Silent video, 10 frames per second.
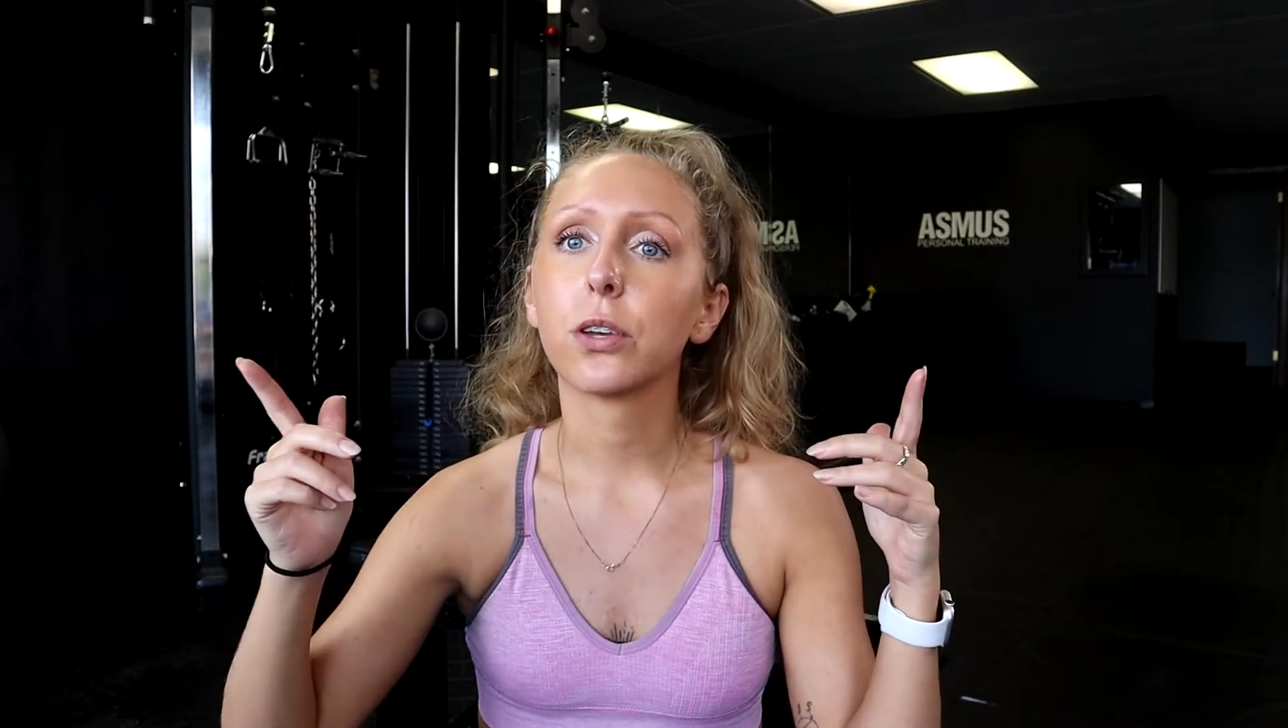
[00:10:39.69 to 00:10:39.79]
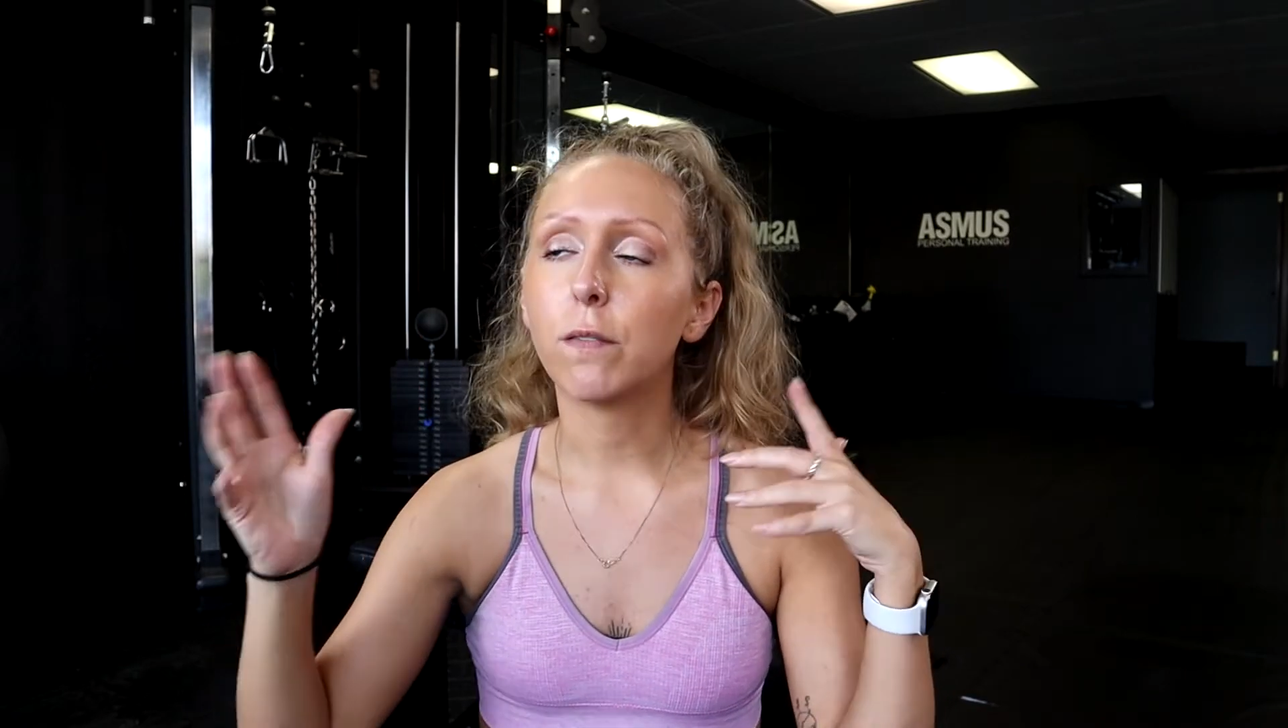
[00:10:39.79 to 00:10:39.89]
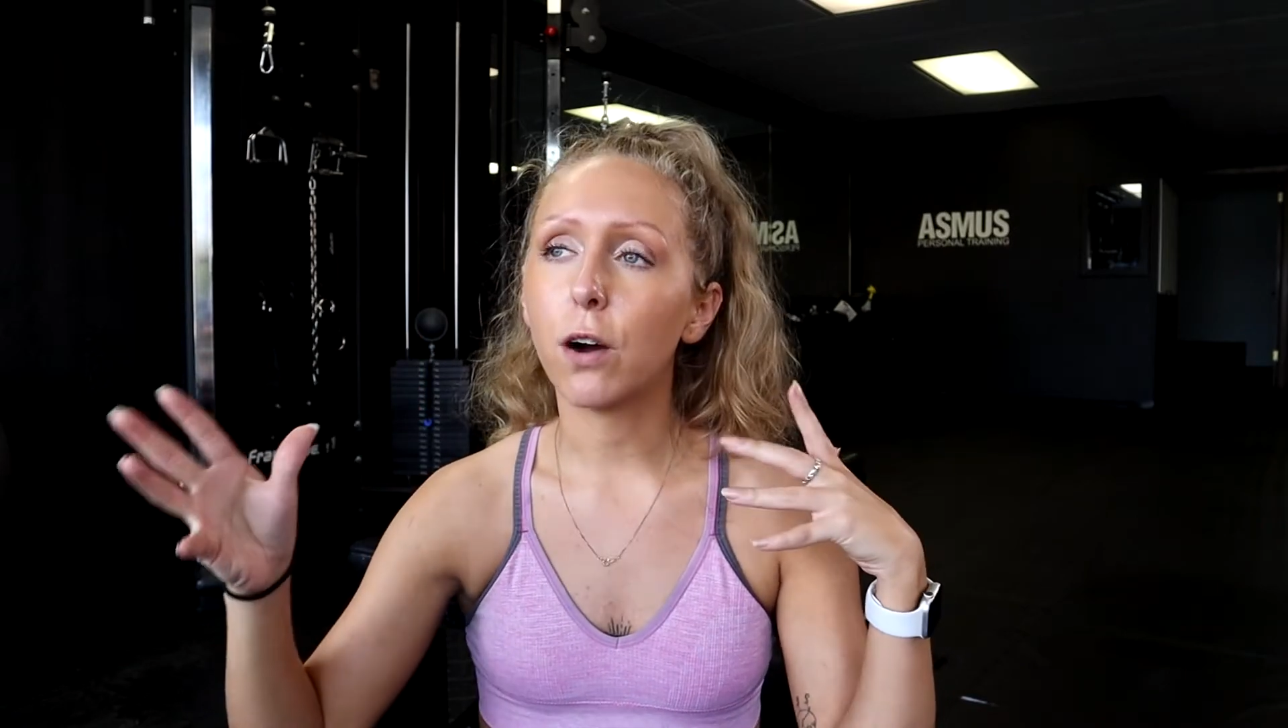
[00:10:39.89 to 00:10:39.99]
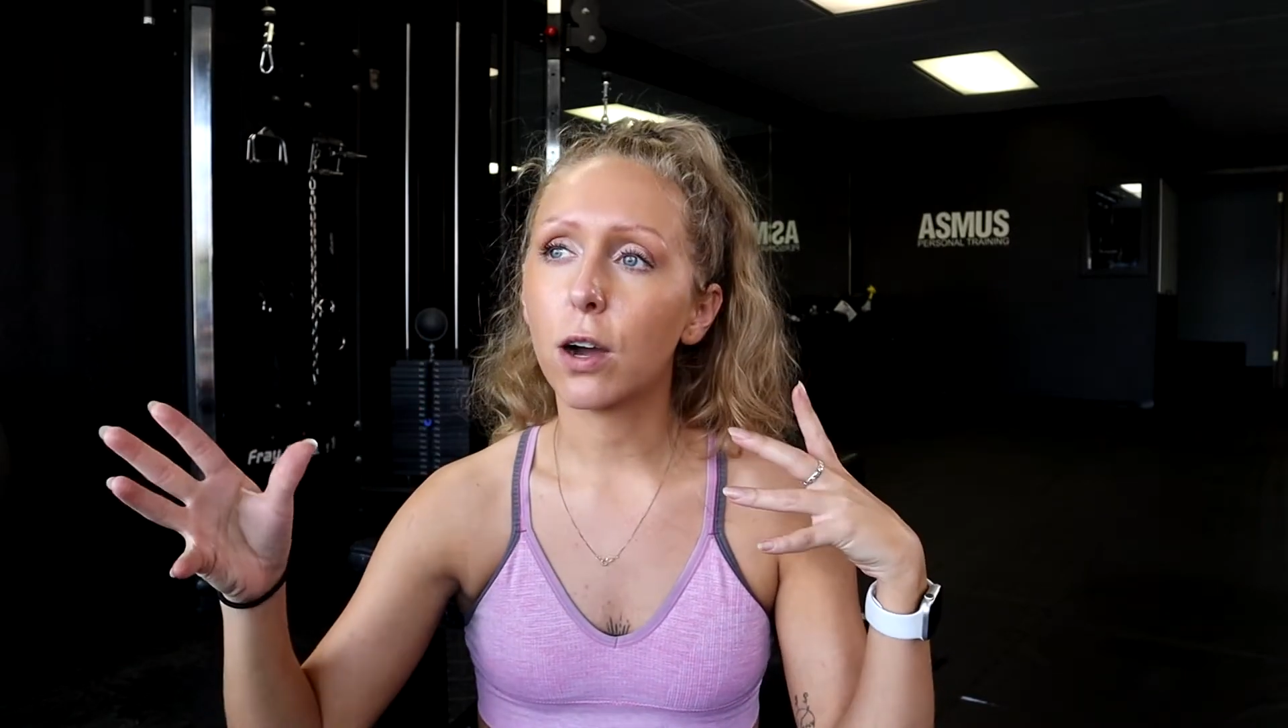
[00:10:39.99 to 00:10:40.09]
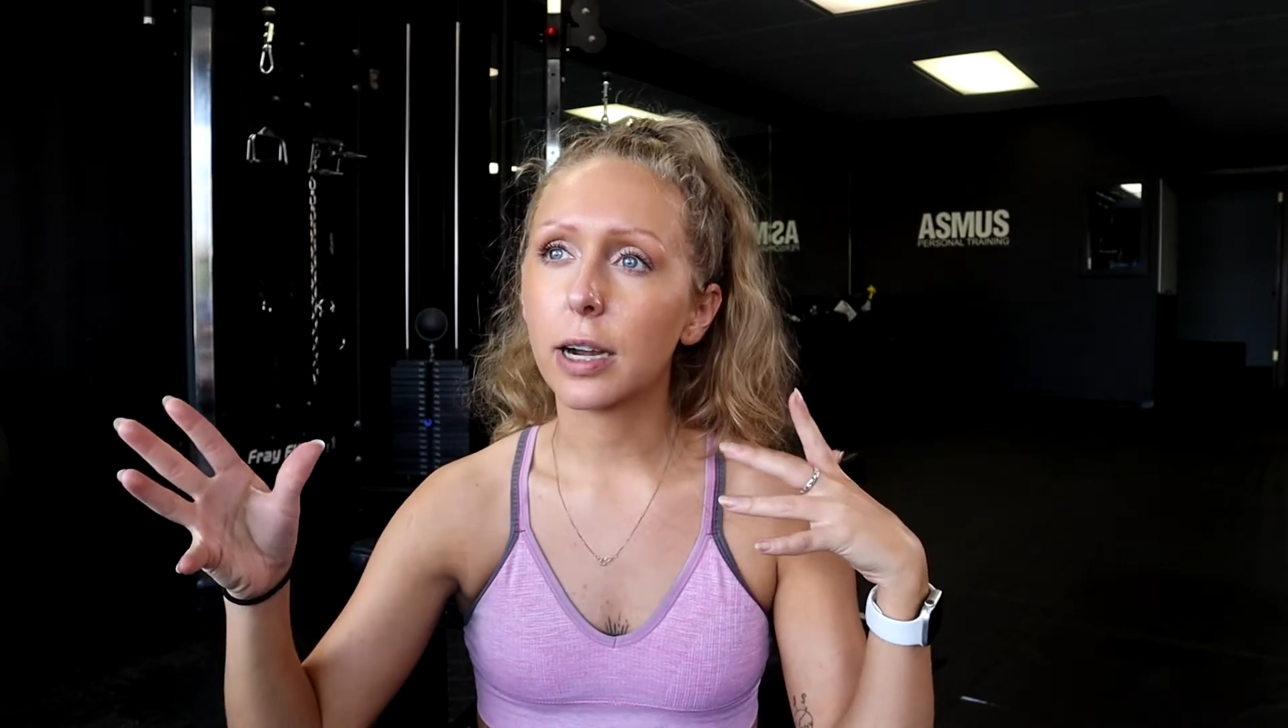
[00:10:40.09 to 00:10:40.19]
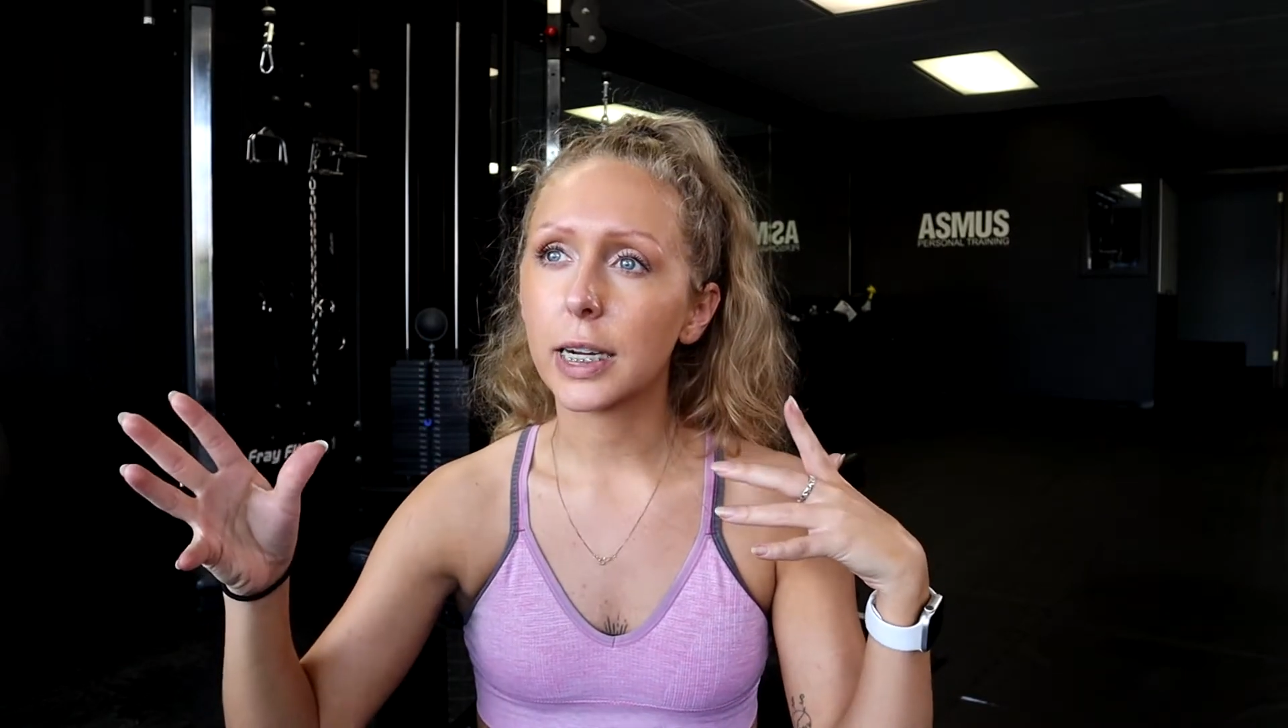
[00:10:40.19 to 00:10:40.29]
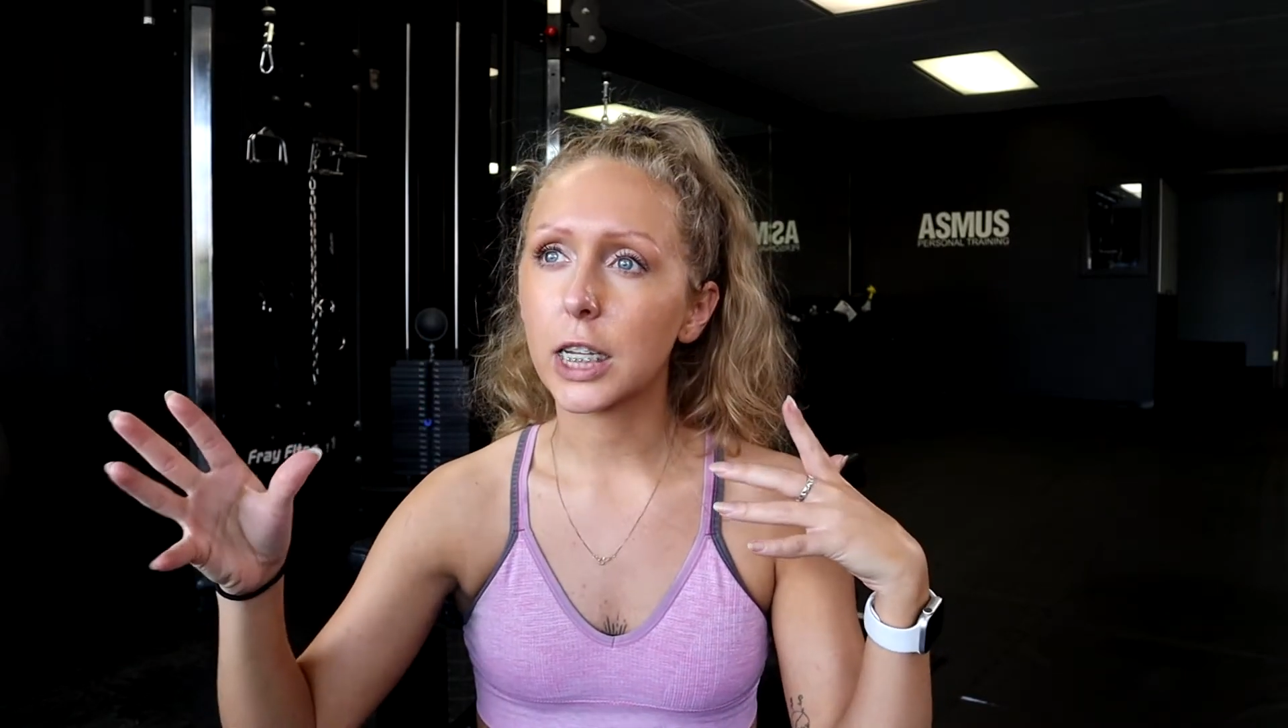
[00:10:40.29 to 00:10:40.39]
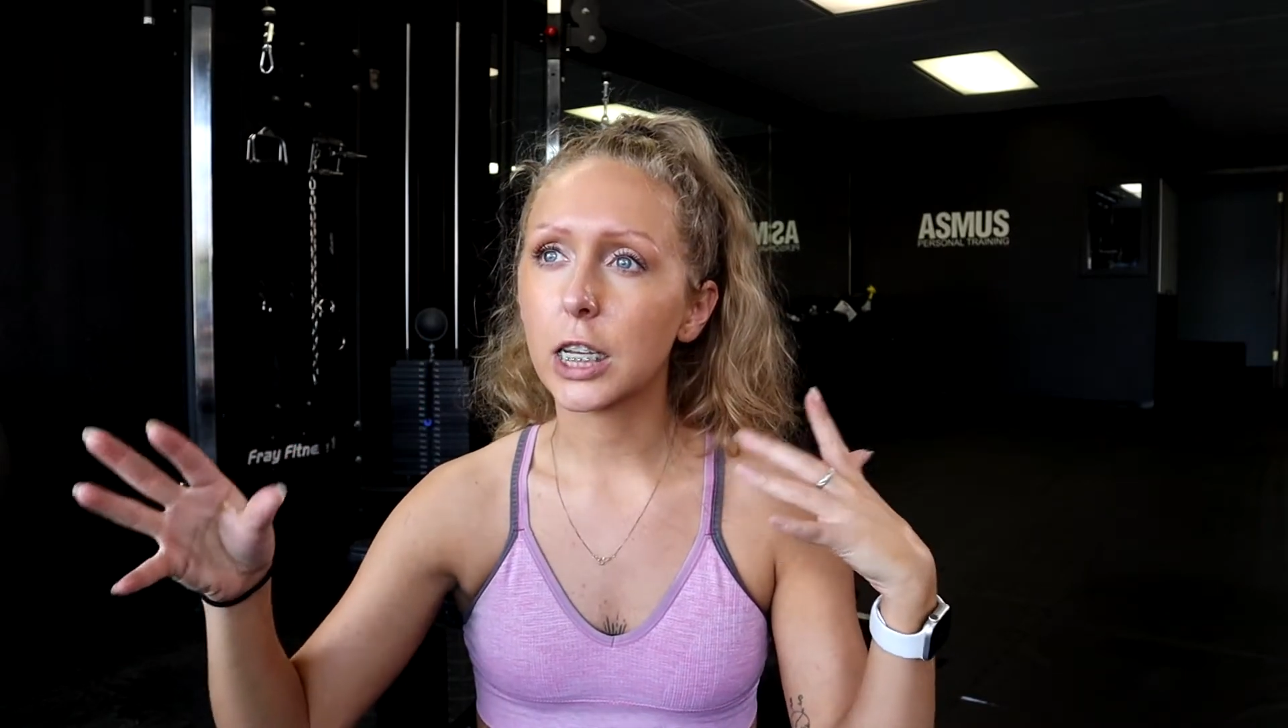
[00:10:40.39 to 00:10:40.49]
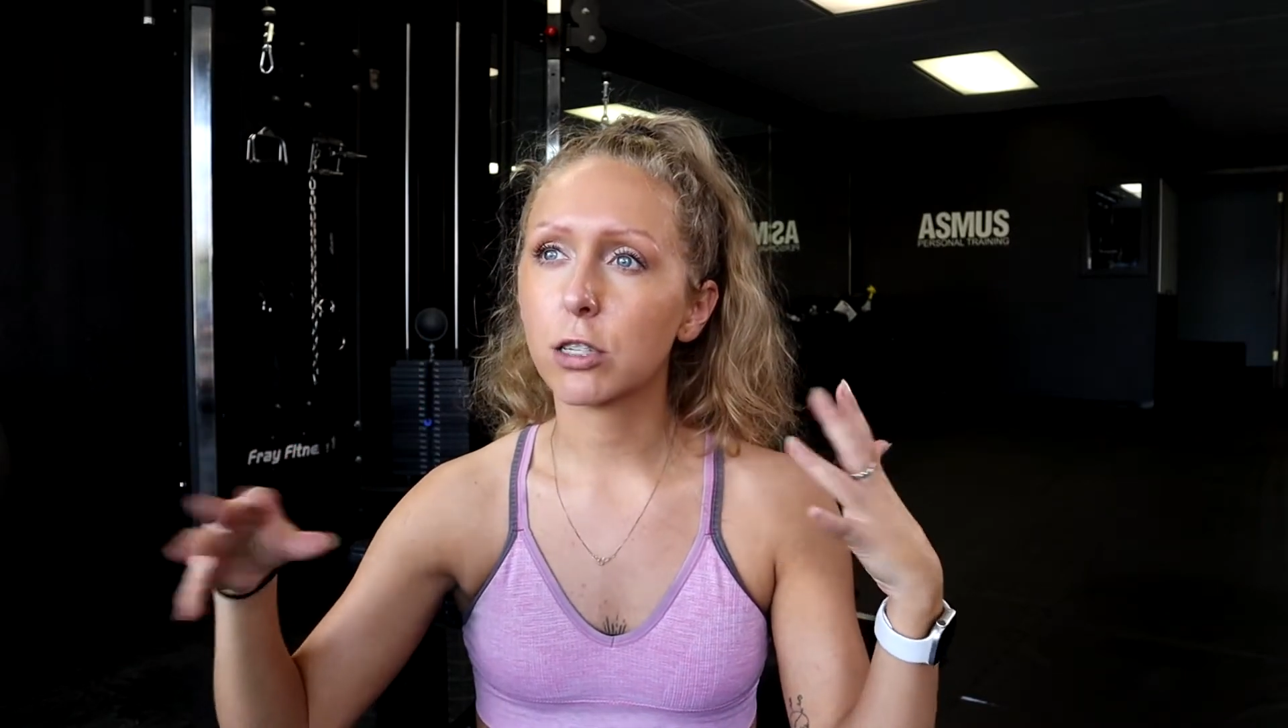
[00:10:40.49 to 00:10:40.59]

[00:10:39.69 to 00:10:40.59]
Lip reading: have already